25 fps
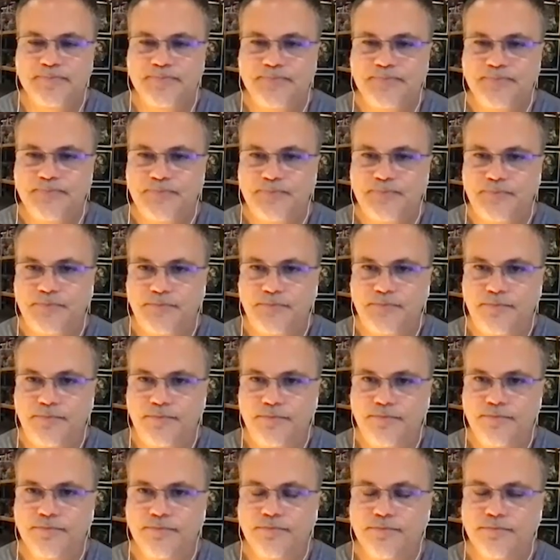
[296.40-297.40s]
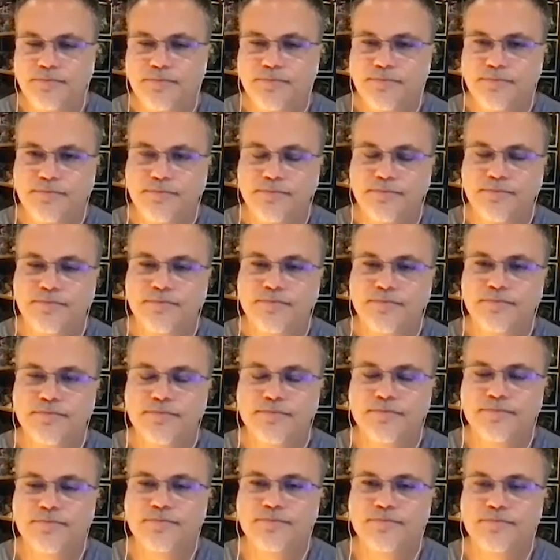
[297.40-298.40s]

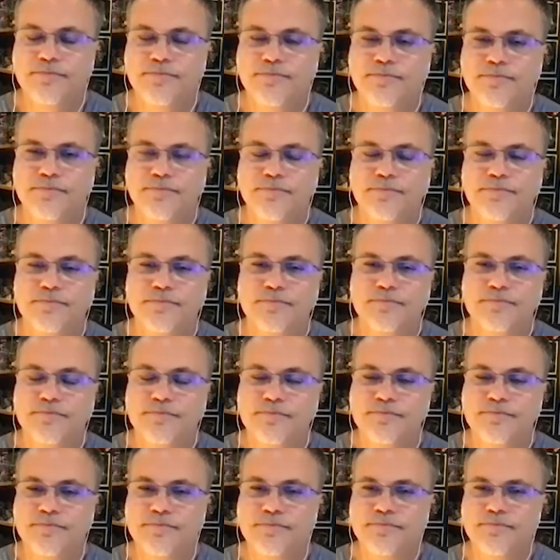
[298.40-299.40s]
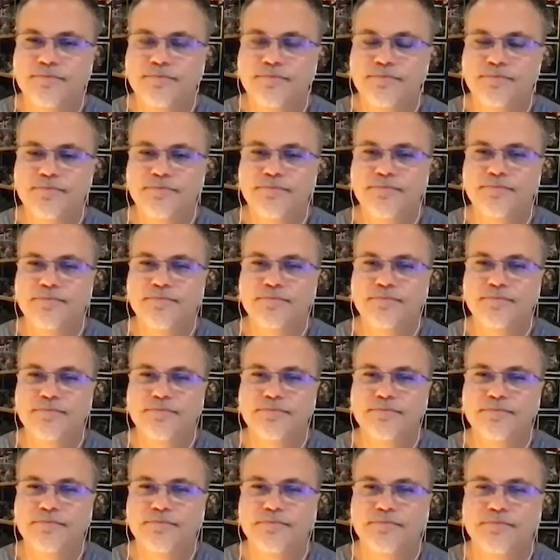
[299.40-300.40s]

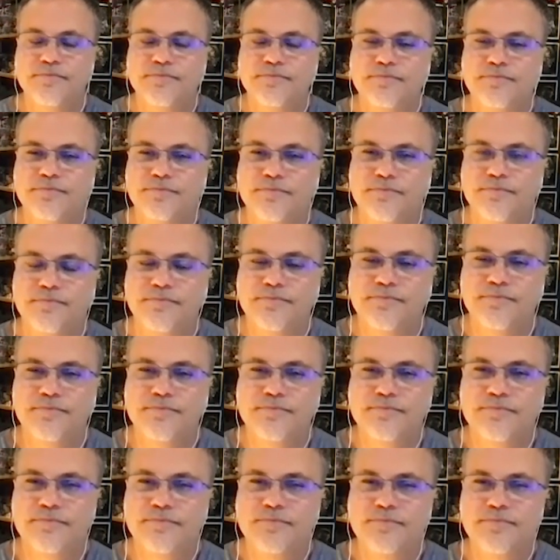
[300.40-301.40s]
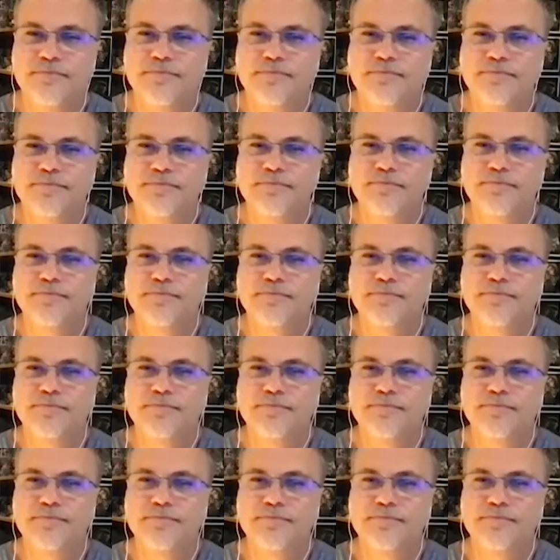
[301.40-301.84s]
The person shown says nothing.